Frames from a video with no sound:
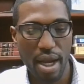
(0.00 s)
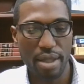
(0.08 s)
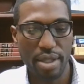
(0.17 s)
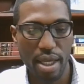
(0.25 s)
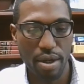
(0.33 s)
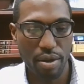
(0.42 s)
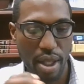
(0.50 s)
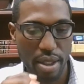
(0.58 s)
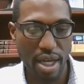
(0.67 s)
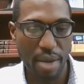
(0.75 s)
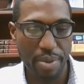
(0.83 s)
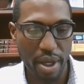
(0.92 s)
content or
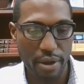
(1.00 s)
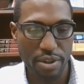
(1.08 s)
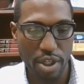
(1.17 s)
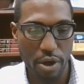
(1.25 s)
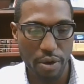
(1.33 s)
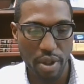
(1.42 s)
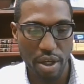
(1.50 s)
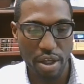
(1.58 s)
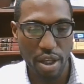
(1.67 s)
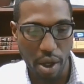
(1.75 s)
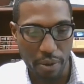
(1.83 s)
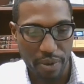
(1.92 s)
that topic. So there
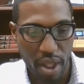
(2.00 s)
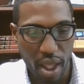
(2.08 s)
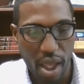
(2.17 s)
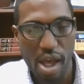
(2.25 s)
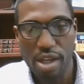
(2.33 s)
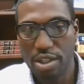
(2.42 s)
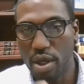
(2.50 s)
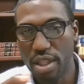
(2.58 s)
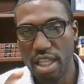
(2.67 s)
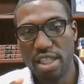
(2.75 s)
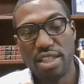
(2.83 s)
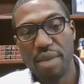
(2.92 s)
you go. So a
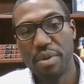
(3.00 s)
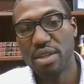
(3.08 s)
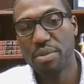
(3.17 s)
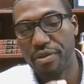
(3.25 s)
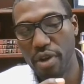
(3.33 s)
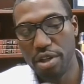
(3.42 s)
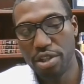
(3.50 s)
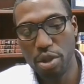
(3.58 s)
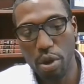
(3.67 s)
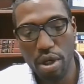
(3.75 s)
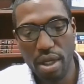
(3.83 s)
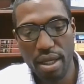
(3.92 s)
thesis statement is to be very
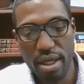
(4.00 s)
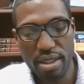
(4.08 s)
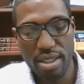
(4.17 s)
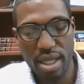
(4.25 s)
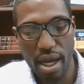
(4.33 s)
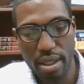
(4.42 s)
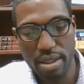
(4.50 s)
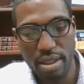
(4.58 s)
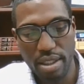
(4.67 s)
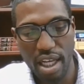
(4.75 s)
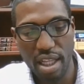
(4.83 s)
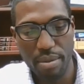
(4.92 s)
short and concise,
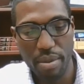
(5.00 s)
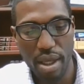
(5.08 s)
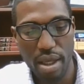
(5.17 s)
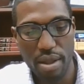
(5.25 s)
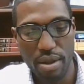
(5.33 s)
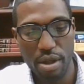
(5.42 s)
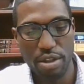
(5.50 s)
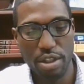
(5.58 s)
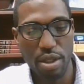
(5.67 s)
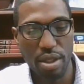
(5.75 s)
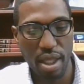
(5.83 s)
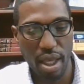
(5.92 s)
telling me those
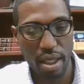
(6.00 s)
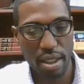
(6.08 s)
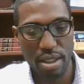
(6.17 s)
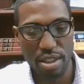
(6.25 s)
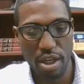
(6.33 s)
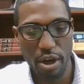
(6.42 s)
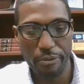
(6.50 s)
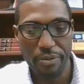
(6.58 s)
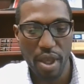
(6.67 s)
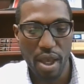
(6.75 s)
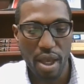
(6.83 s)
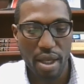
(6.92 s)
two things. And so
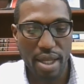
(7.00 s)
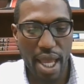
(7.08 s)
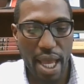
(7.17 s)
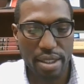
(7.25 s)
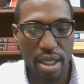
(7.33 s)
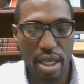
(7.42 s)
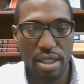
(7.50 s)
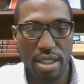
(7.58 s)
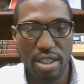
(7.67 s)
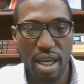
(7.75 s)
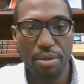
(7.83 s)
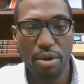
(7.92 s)
next is a
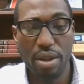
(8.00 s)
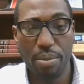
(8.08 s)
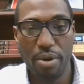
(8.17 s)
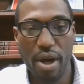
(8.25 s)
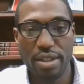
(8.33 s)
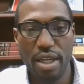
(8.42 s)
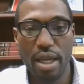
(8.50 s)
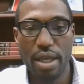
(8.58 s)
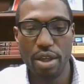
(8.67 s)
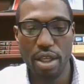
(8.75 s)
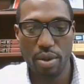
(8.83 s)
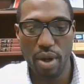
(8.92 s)
summary of the
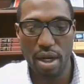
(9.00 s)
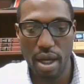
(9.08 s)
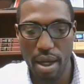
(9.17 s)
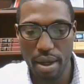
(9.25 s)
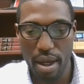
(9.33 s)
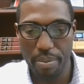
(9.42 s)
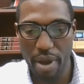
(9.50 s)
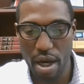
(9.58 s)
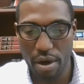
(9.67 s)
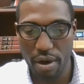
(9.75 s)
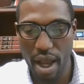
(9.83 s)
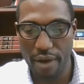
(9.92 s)
project. You get to write a
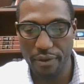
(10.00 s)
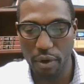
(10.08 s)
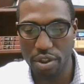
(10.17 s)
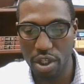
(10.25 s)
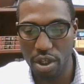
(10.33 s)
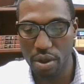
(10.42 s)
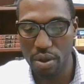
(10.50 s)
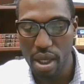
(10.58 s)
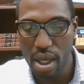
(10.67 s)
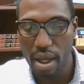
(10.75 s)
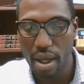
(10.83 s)
paragraph or two